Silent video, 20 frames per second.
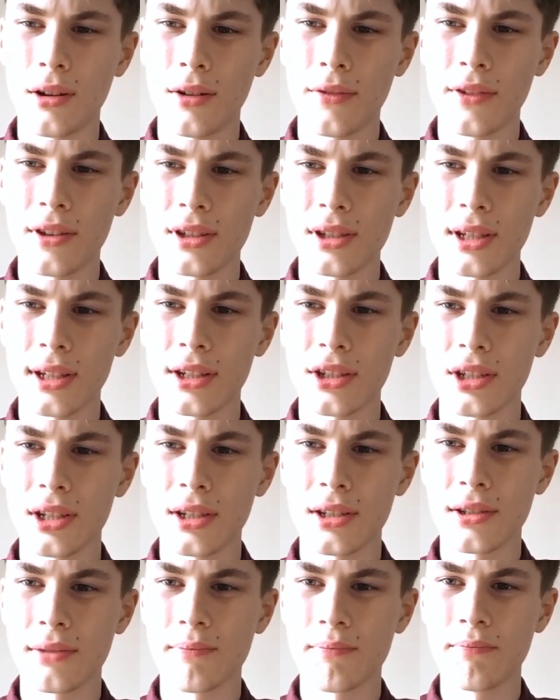obviously
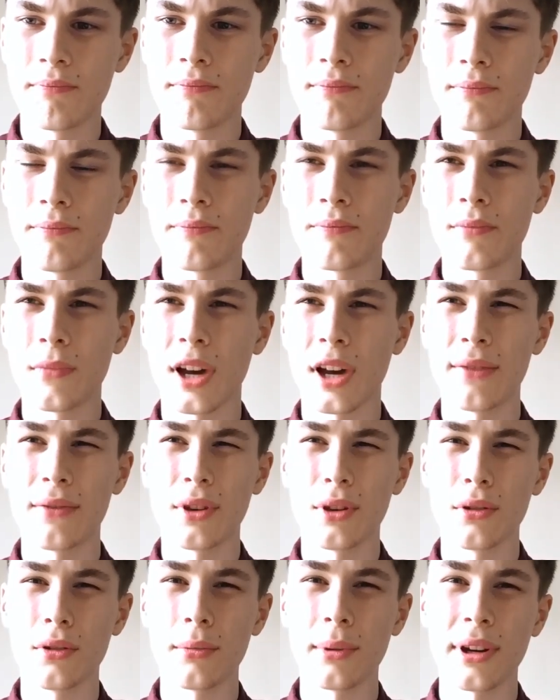I've
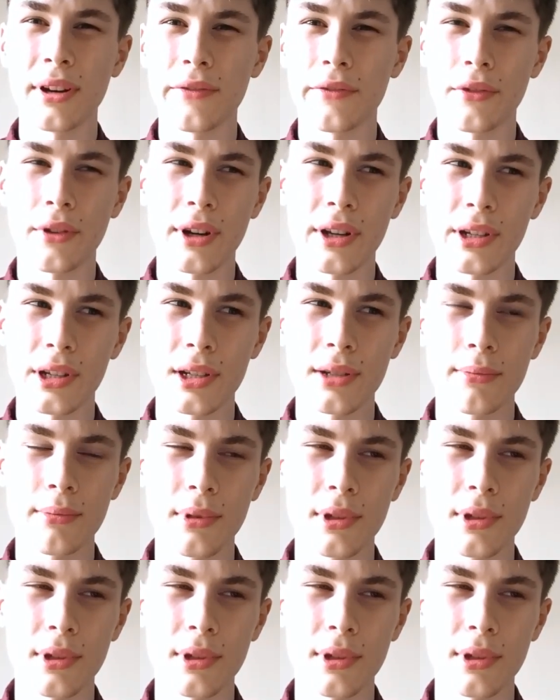known her about for ages,